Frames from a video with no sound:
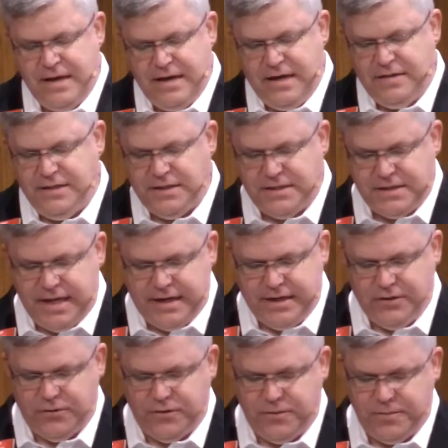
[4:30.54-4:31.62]
In this
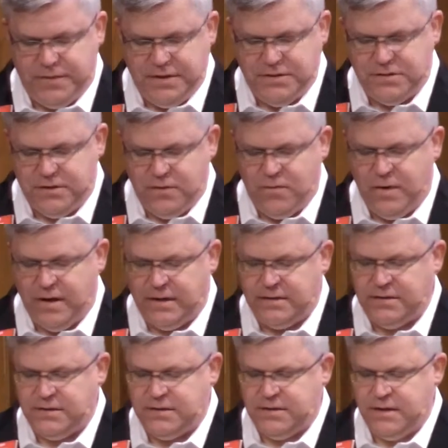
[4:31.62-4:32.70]
second group, these are the
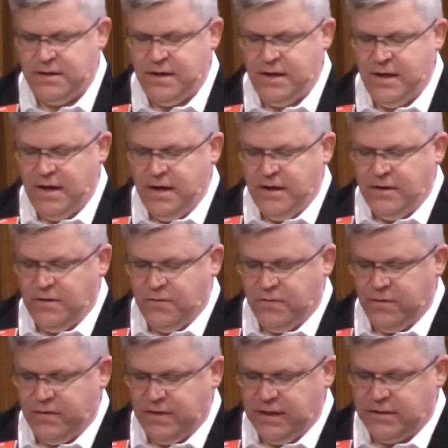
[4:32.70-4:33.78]
ones
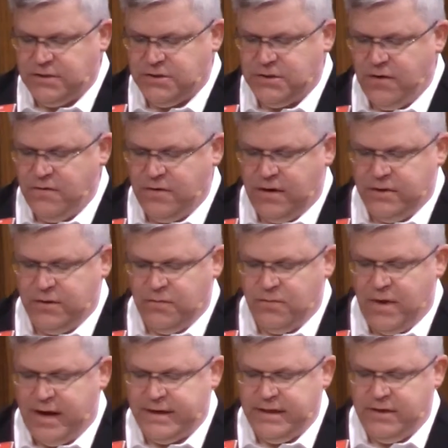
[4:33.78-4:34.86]
where it's sown on the
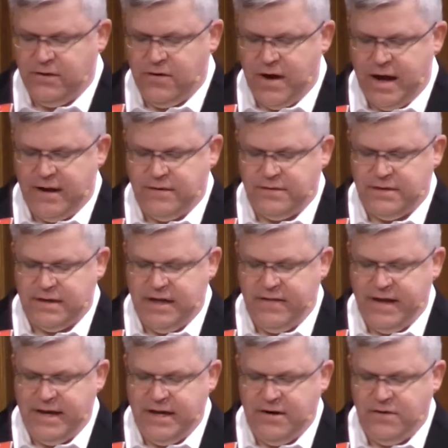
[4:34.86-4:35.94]
rocky ground, and
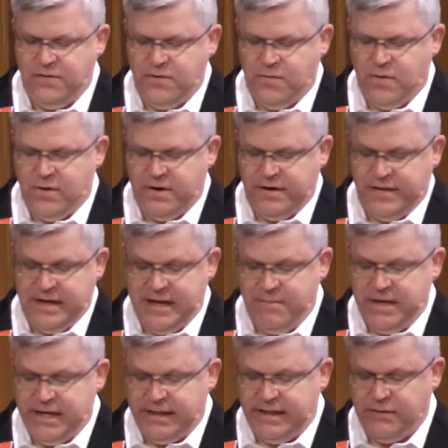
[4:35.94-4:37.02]
they hear the word, and they
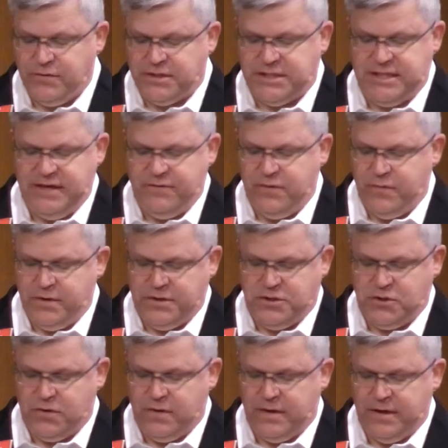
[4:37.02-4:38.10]
immediately receive it with
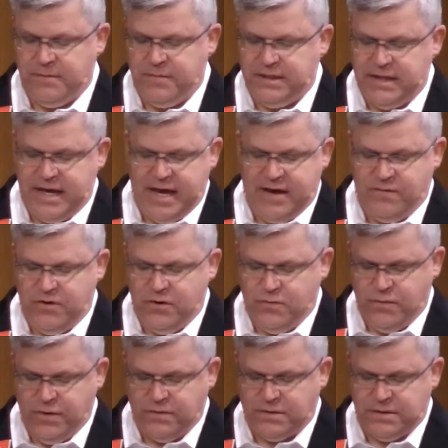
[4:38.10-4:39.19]
joy, but they have no
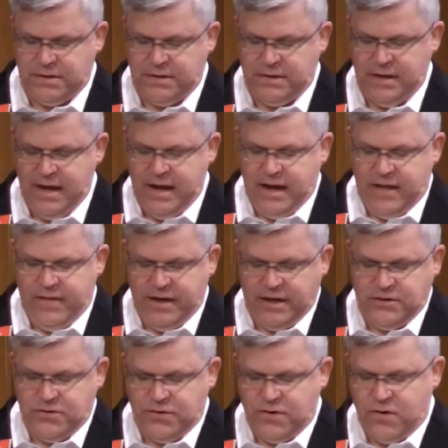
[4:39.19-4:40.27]
root and they
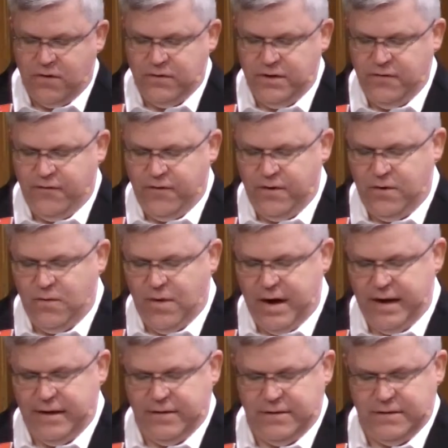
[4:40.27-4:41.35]
endure only for a
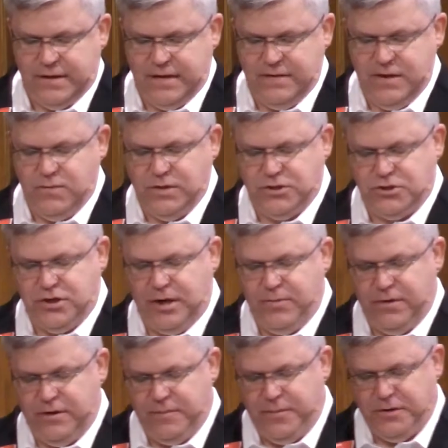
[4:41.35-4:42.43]
while, and then when
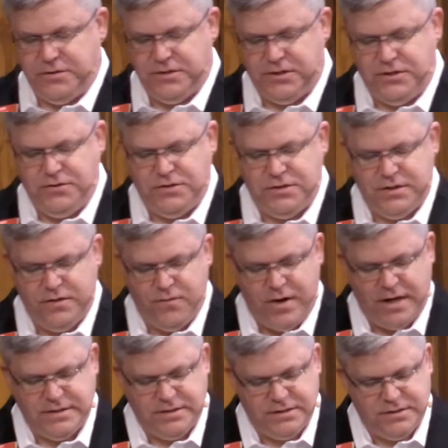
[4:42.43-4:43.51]
trouble or persecution
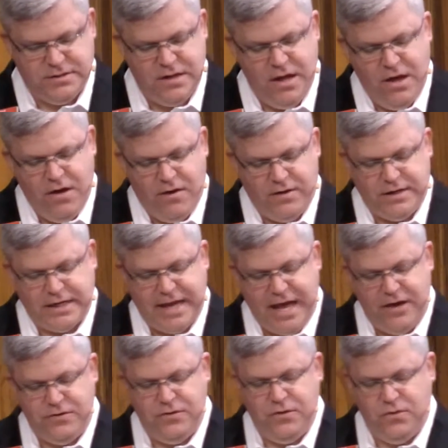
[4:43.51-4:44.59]
arises on
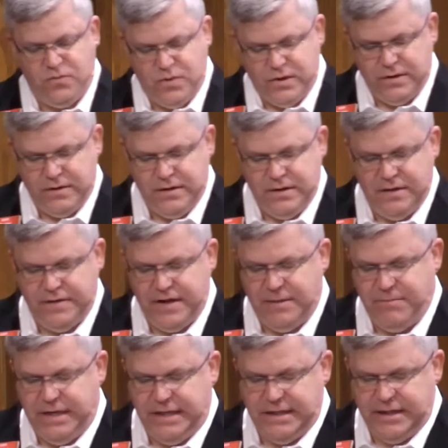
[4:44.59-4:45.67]
account of the word, they
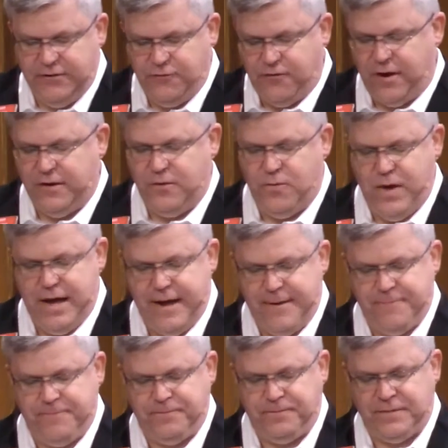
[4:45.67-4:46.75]
immediately fall away.
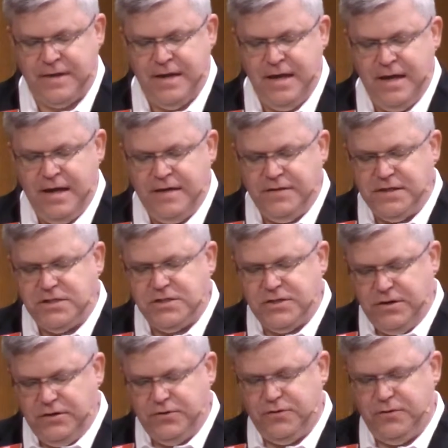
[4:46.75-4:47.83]
And this
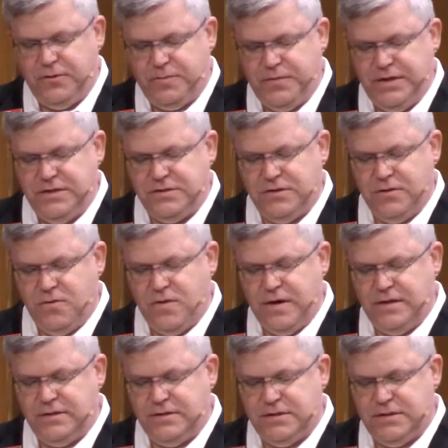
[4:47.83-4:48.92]
third group, these are the
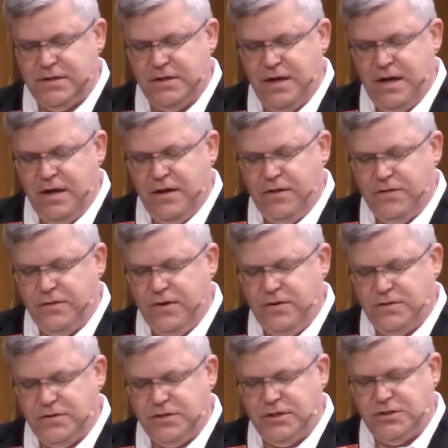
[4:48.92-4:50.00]
ones,
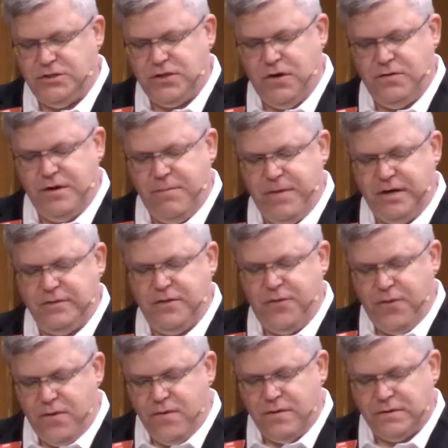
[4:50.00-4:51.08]
those are sown among the
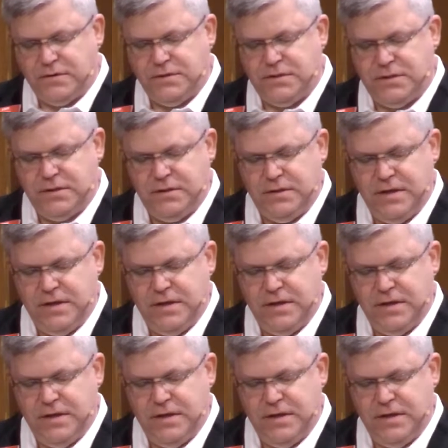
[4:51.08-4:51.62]
thorns.